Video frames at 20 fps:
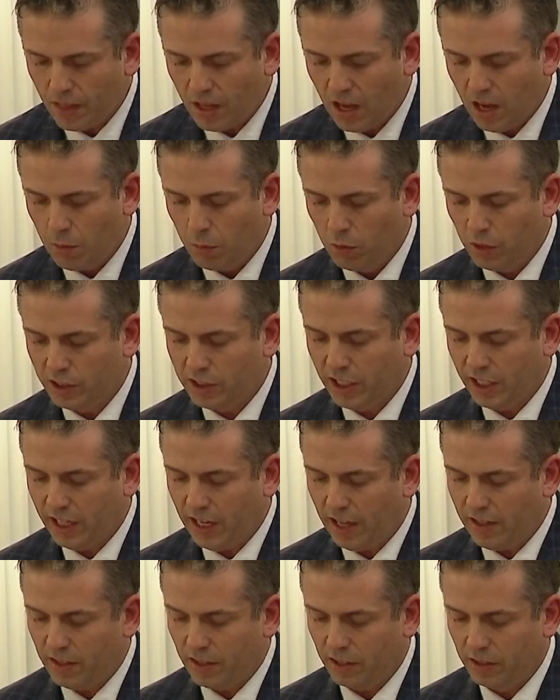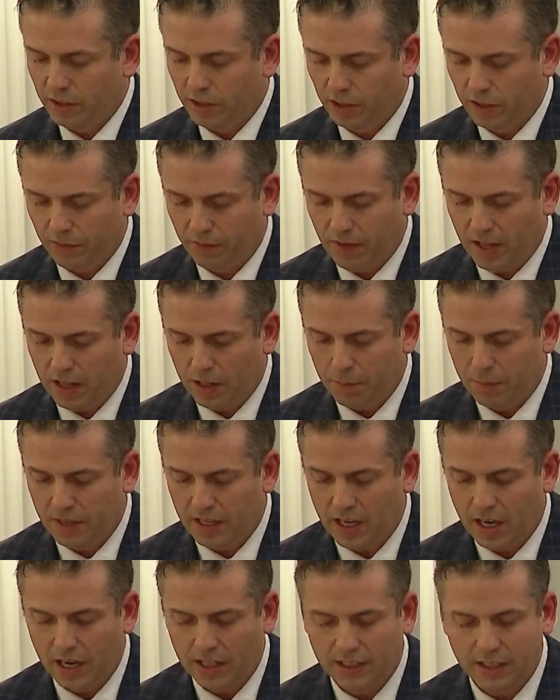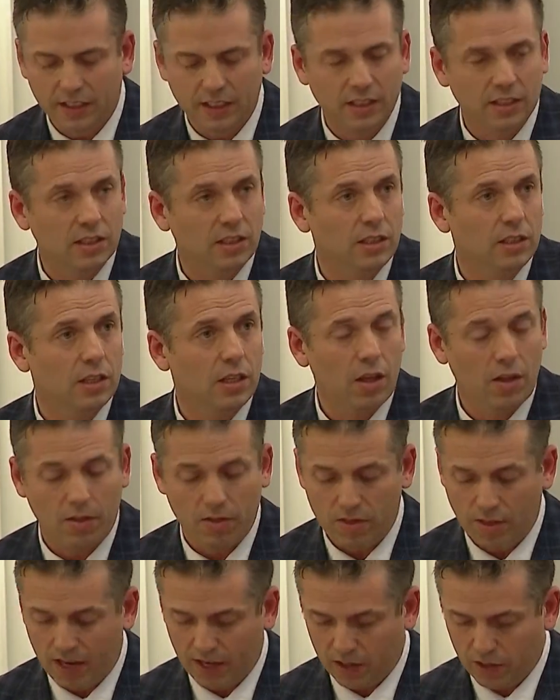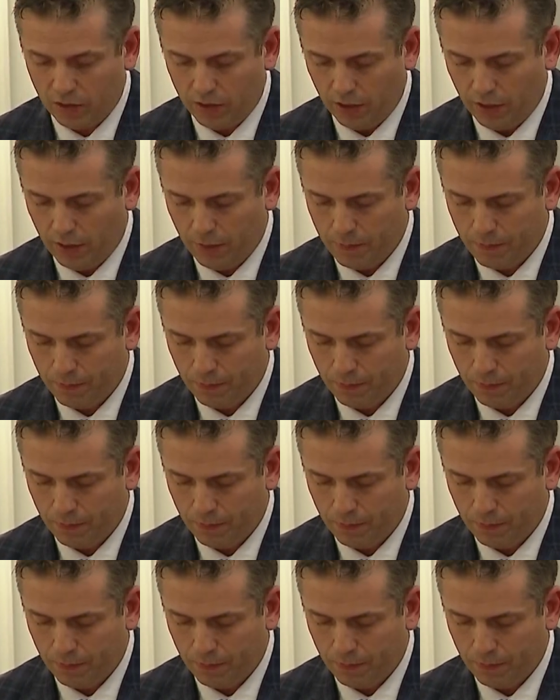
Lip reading: and worked together to develop the ideas that could.